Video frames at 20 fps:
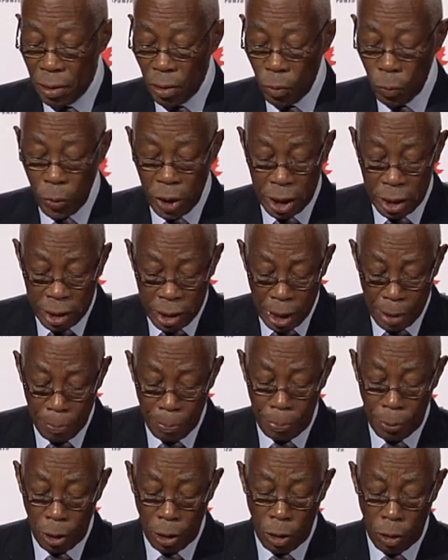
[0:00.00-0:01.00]
we
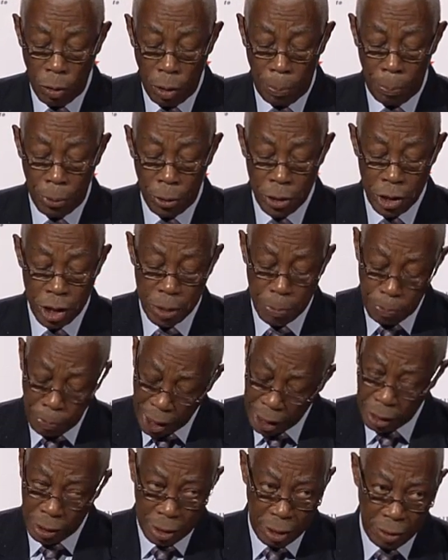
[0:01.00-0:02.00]
temper our
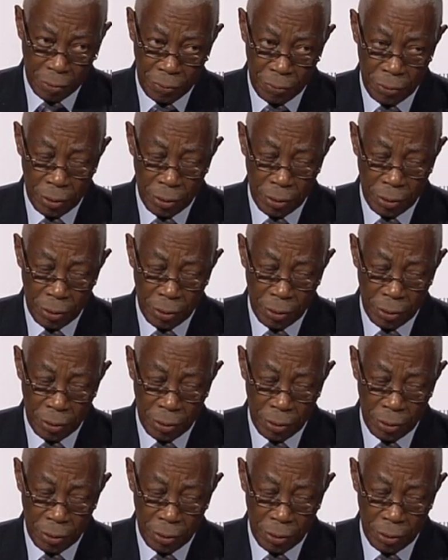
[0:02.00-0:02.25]
perspective